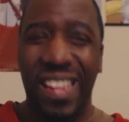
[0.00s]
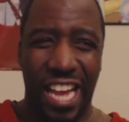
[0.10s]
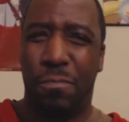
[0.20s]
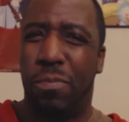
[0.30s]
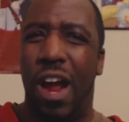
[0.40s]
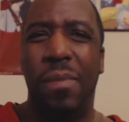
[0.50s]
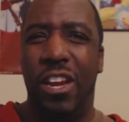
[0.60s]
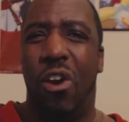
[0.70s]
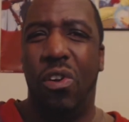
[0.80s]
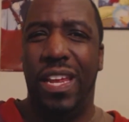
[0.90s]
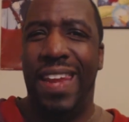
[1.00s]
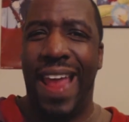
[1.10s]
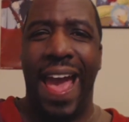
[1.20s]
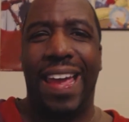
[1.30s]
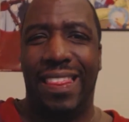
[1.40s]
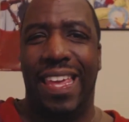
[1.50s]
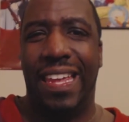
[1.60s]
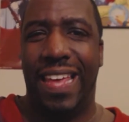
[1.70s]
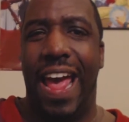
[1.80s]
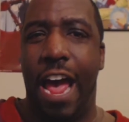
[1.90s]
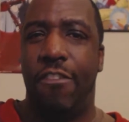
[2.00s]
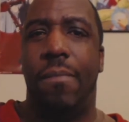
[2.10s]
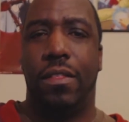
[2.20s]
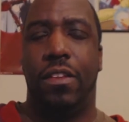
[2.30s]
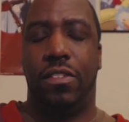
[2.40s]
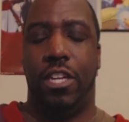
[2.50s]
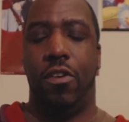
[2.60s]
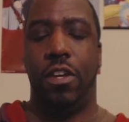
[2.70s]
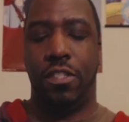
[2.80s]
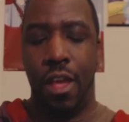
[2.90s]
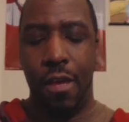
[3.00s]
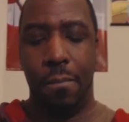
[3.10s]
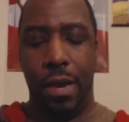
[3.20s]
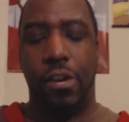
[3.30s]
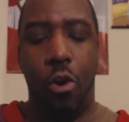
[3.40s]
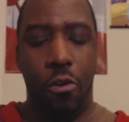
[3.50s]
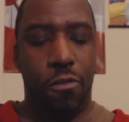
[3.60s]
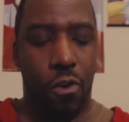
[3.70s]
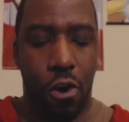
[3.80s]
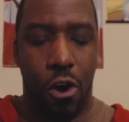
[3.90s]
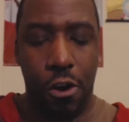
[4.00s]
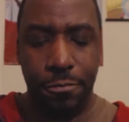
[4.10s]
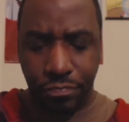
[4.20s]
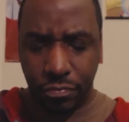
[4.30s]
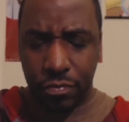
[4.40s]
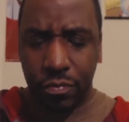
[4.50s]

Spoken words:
That's probably the only nagging thing that I have about this series. But overall,